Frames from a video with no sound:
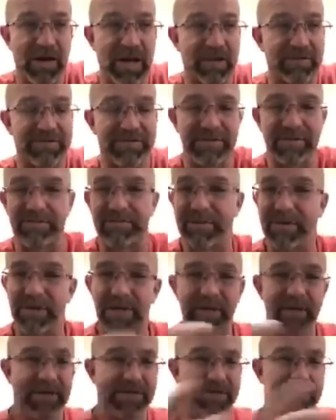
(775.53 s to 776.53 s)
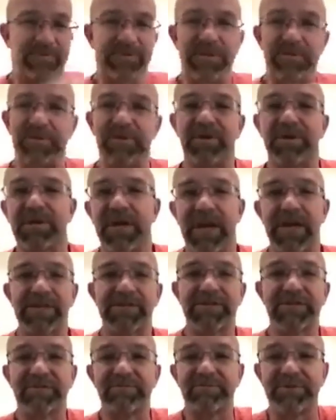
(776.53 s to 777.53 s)
Have some
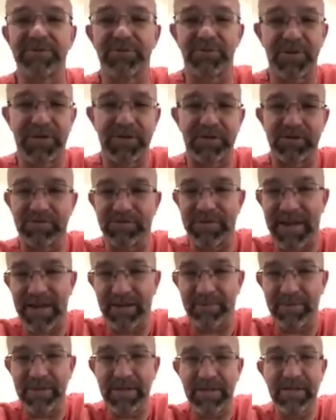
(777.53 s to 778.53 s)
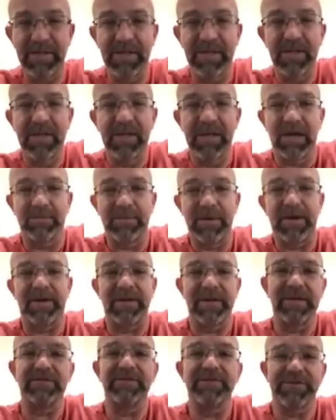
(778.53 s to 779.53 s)
communication between your family
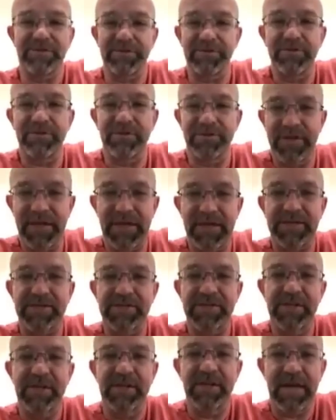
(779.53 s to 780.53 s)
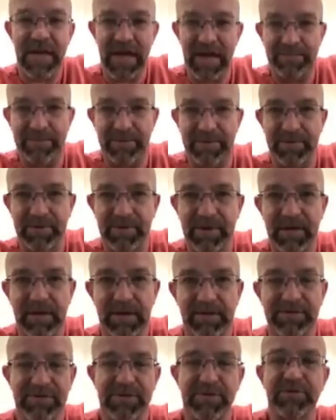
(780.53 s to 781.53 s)
about if certain things happen,
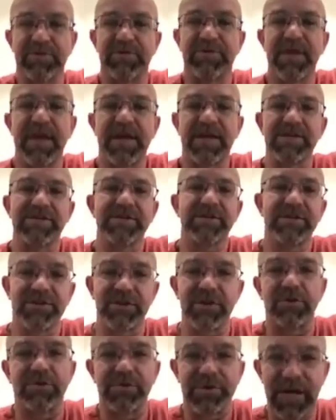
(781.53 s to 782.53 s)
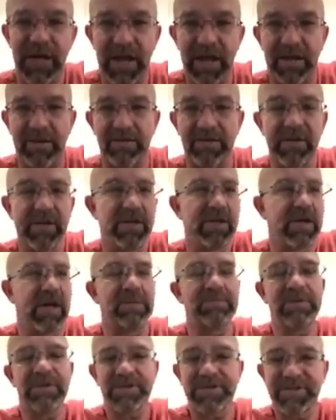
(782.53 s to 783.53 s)
if certain things go down.
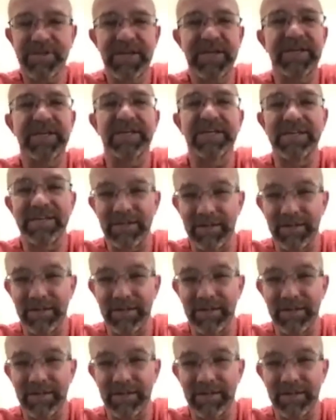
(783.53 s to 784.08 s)
I'm not saying